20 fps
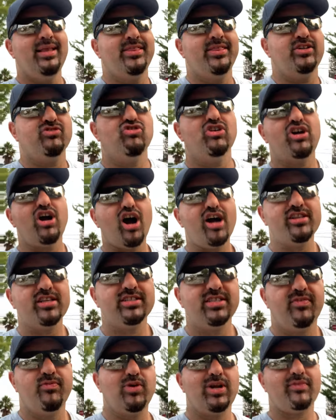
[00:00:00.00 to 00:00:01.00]
that
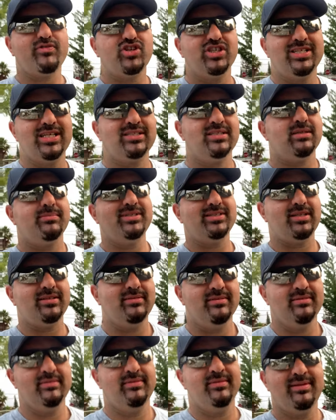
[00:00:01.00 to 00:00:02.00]
regardless of whatever system is
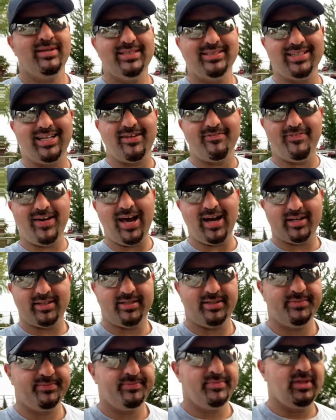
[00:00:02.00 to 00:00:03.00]
in effect,
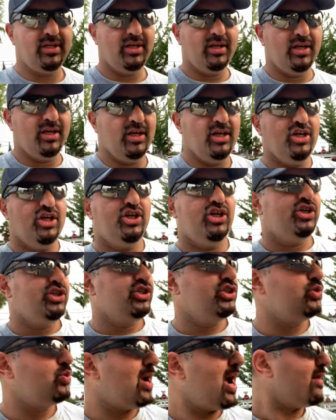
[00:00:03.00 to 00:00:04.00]

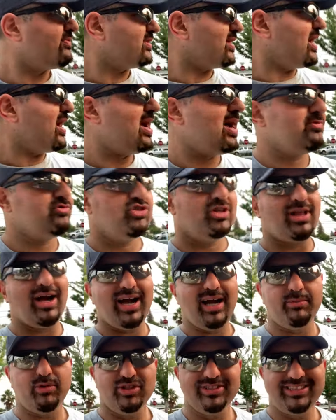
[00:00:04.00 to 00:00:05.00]
you have to have
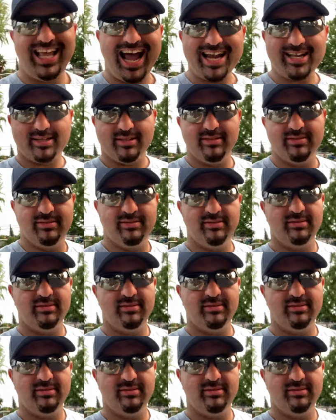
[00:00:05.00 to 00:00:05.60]
reliable data